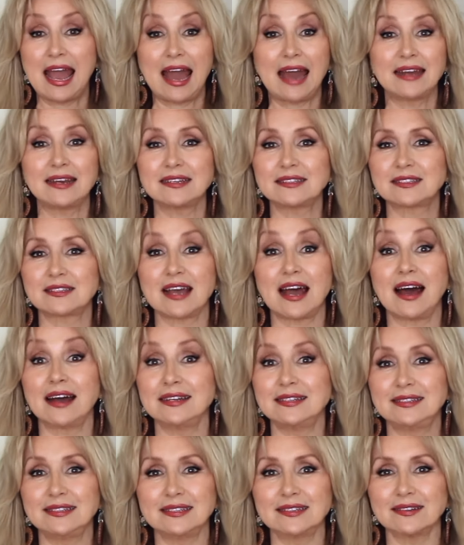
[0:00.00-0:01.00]
and it's
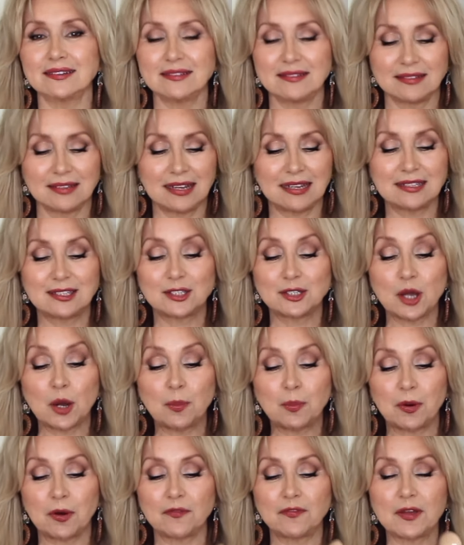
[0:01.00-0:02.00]
ideal. It's so
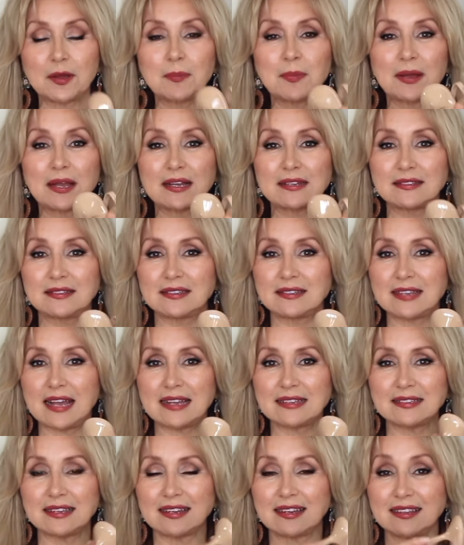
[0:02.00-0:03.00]
perfect because this
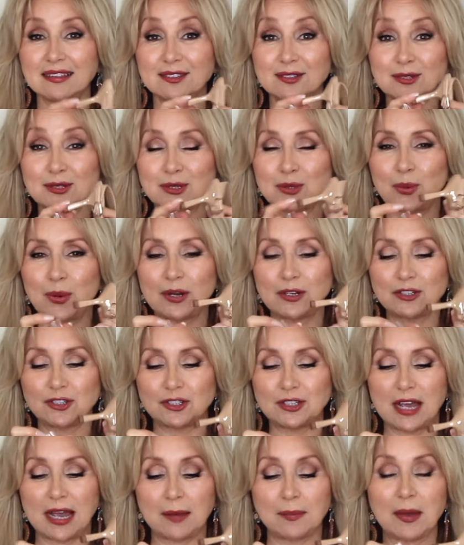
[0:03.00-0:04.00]
has like a little square
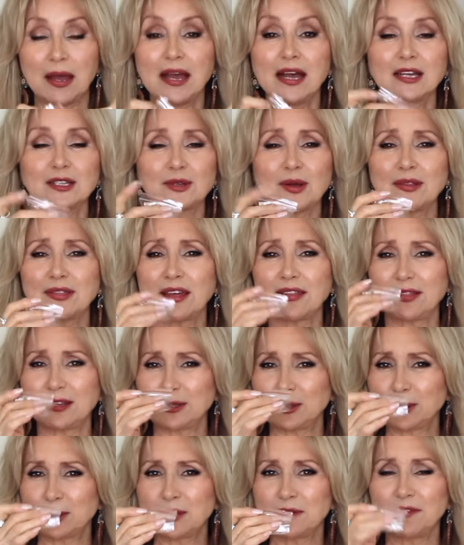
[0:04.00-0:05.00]
shape. So I thought
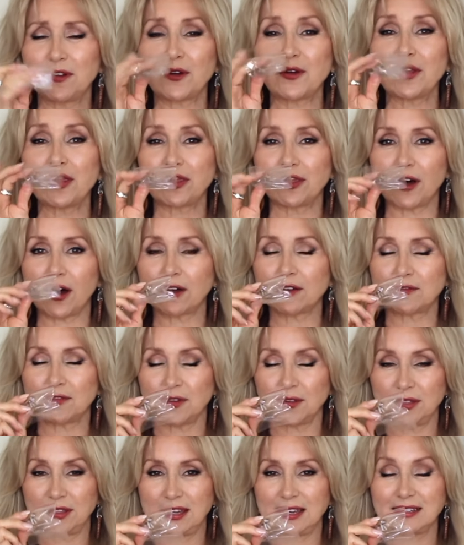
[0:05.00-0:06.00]
this was a very
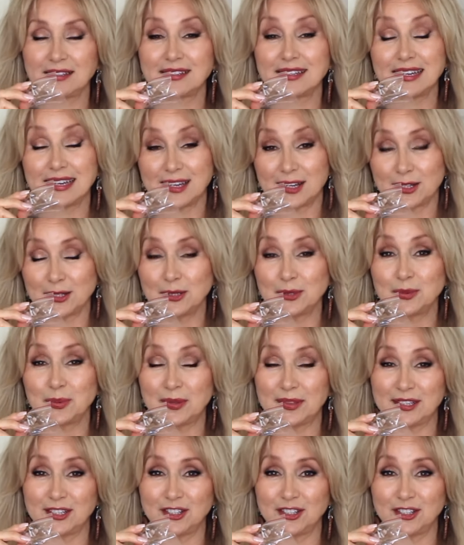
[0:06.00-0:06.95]
thoughtful thing to include with